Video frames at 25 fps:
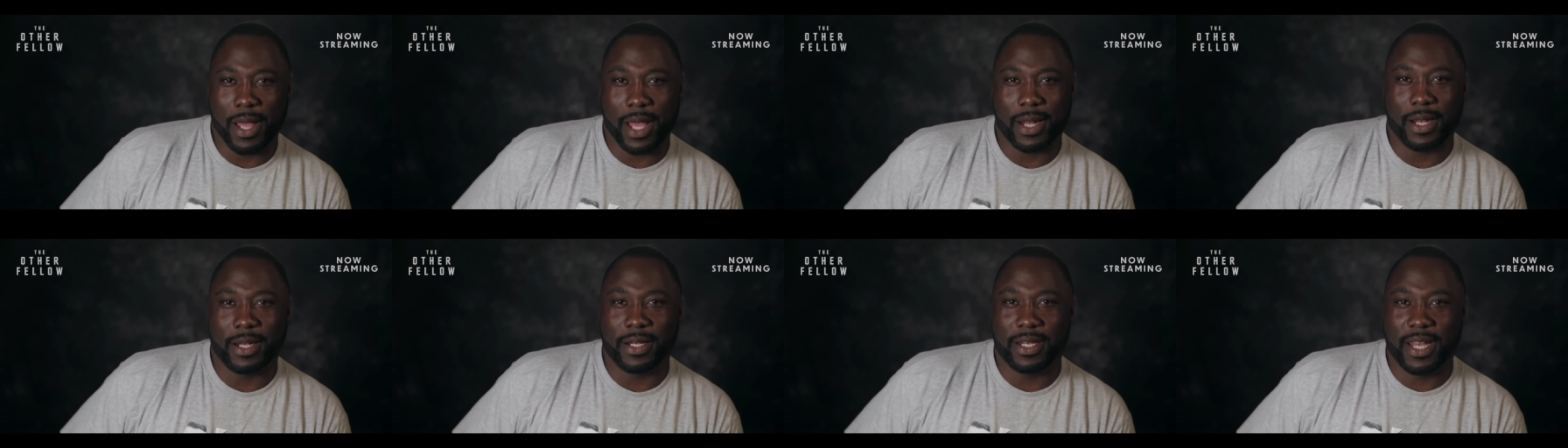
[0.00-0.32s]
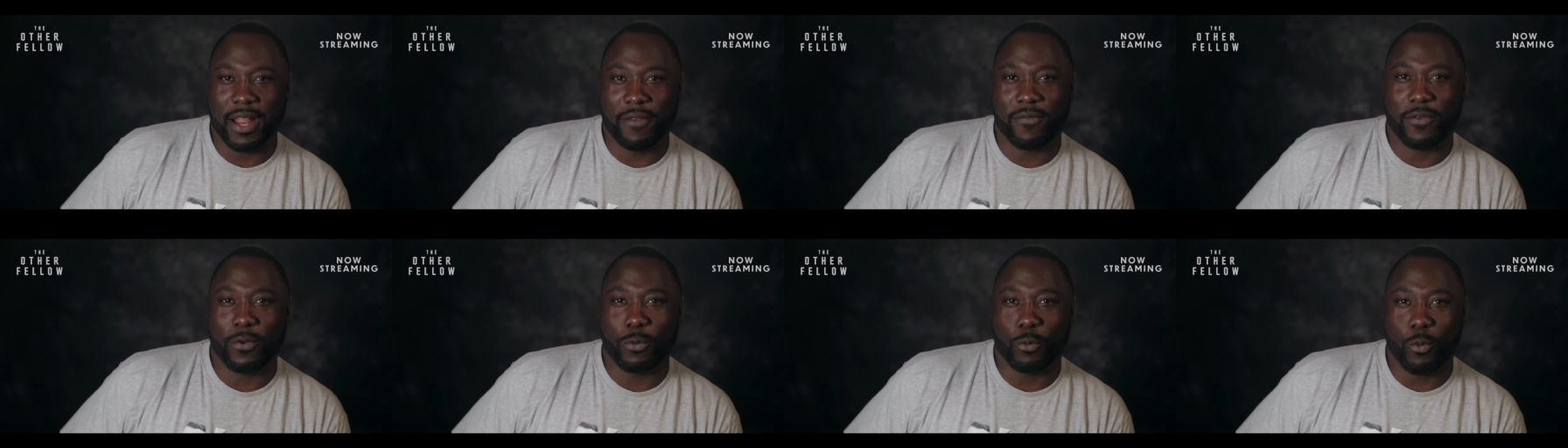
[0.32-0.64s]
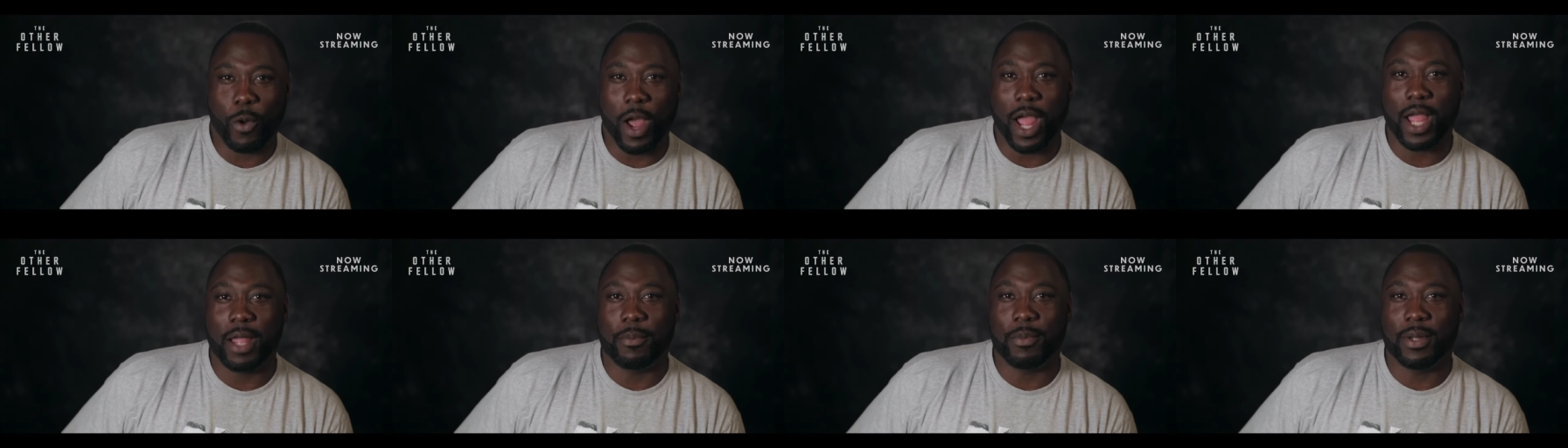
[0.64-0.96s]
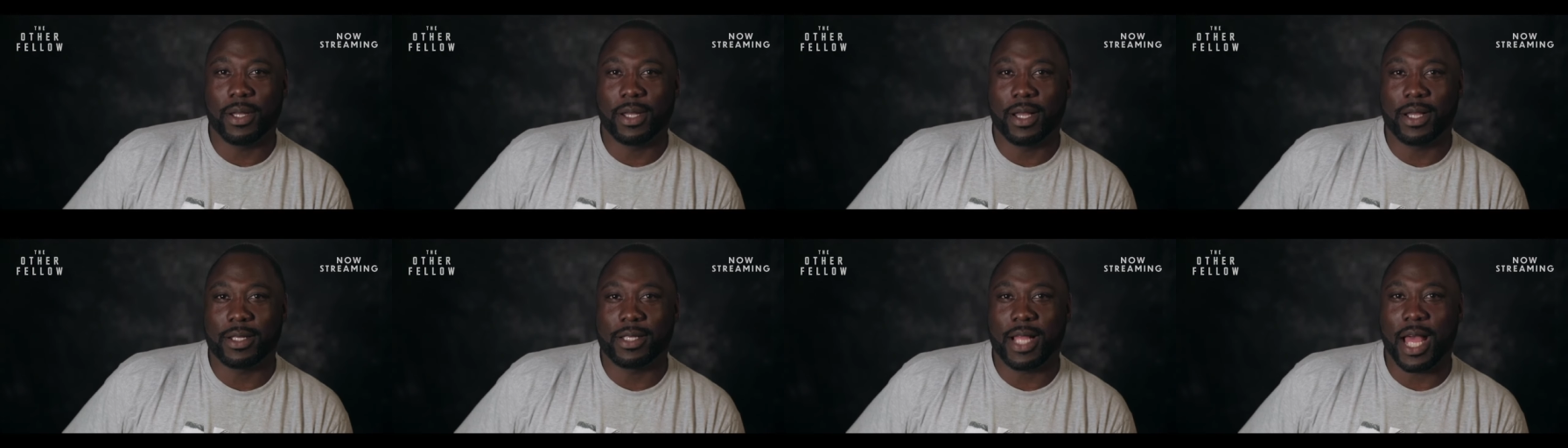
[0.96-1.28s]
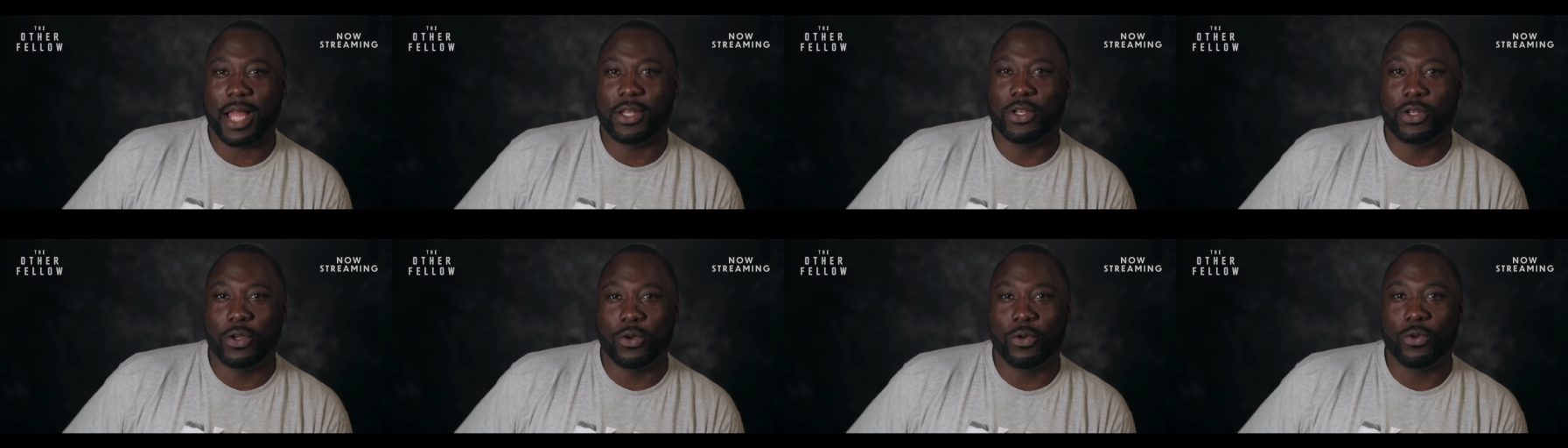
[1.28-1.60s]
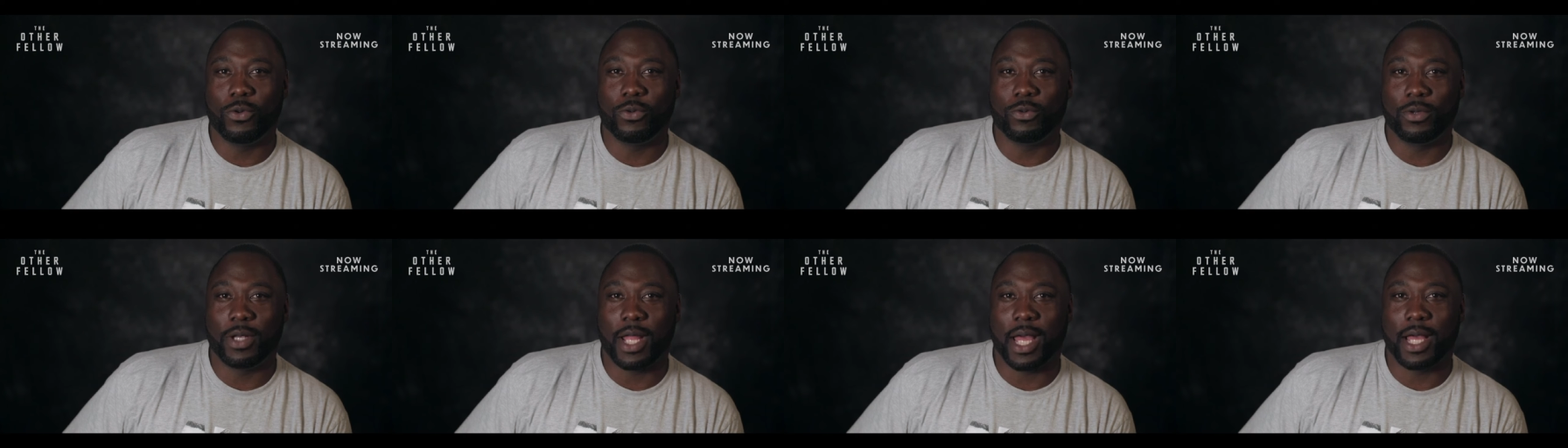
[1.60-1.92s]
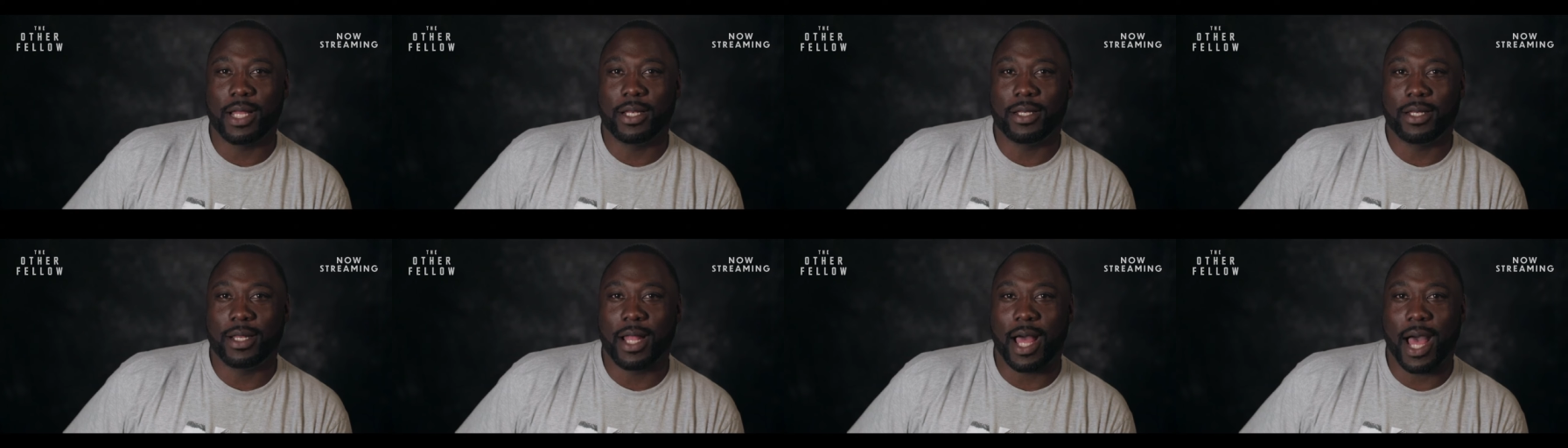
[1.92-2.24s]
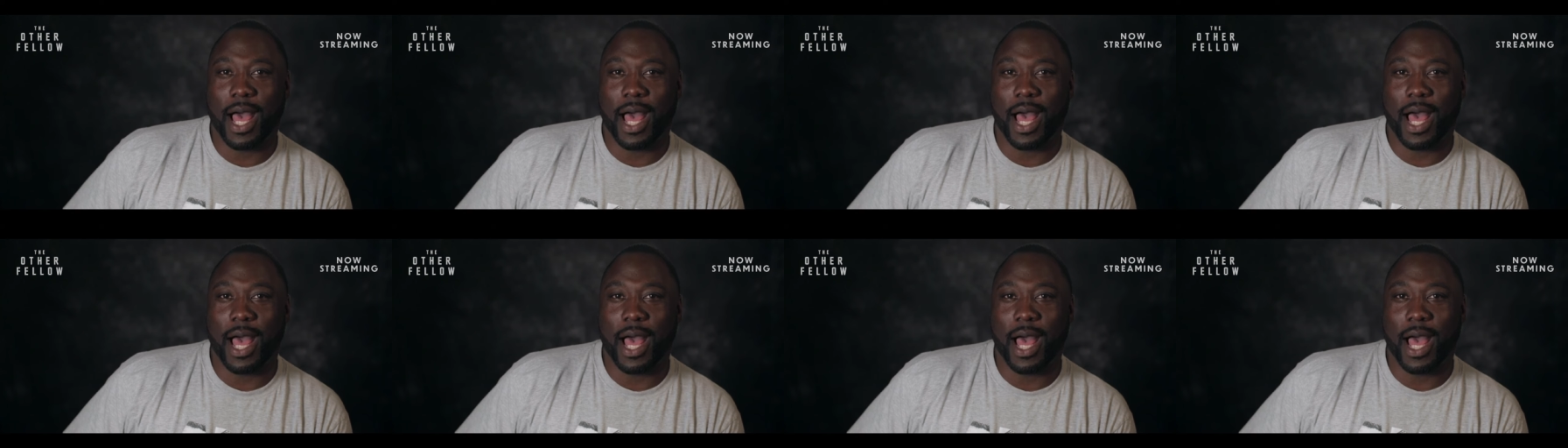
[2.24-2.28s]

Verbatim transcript: at a different way because I knew that